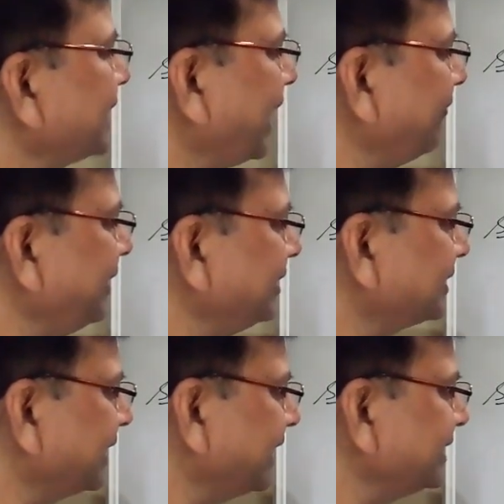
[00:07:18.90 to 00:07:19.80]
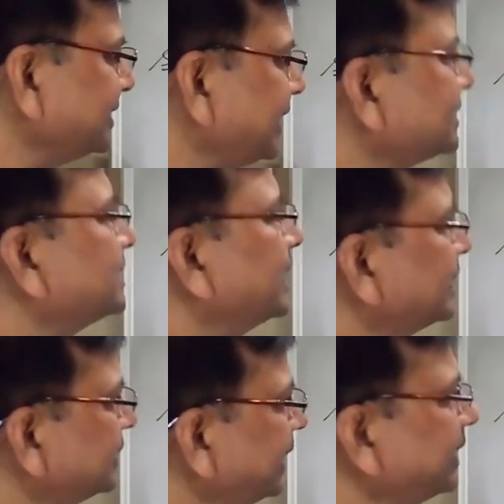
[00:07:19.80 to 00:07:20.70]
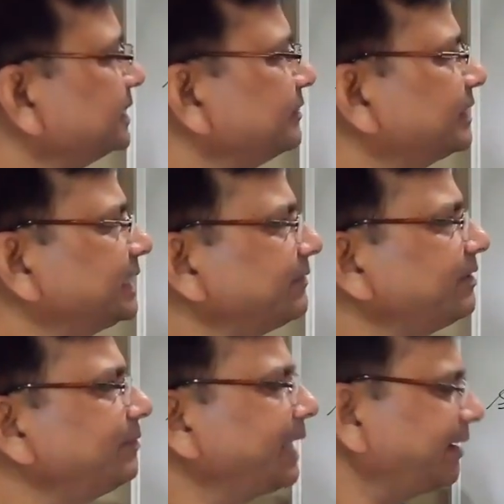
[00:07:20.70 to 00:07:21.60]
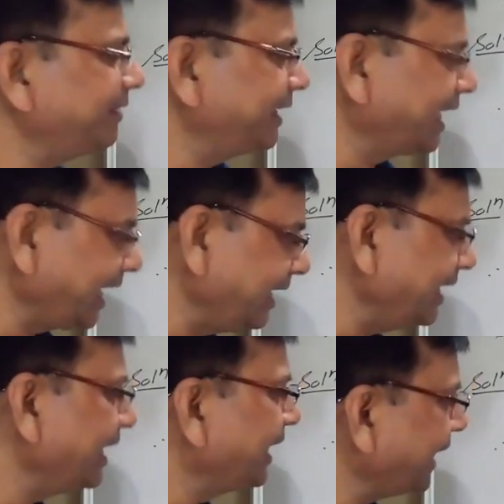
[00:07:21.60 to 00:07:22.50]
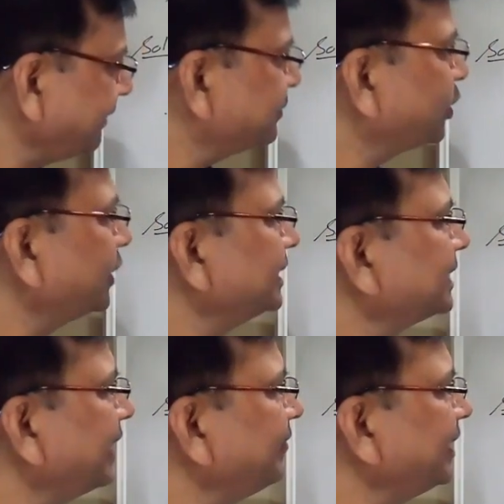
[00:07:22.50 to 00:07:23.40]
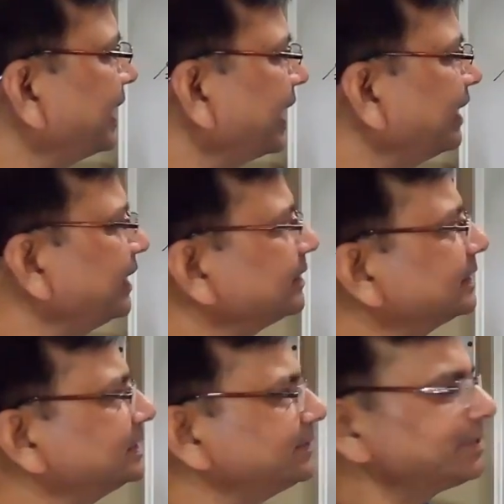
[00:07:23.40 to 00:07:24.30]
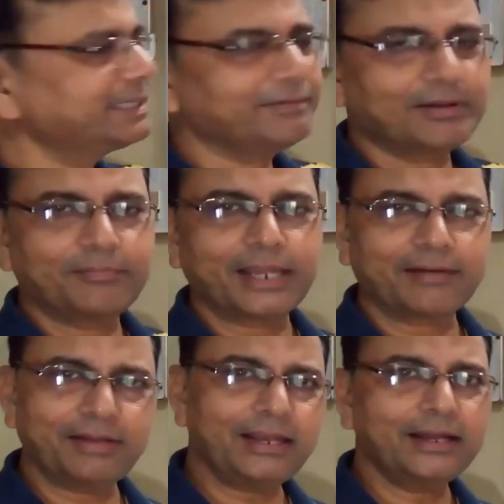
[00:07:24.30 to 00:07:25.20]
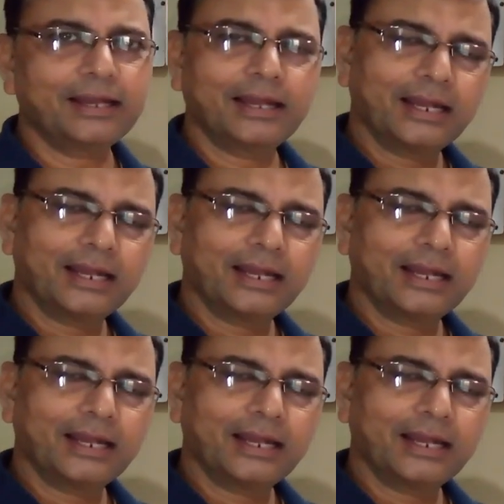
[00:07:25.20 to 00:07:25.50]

is having 36, then Jivanti will be having 9. If John is having 9, then Jivanti will be having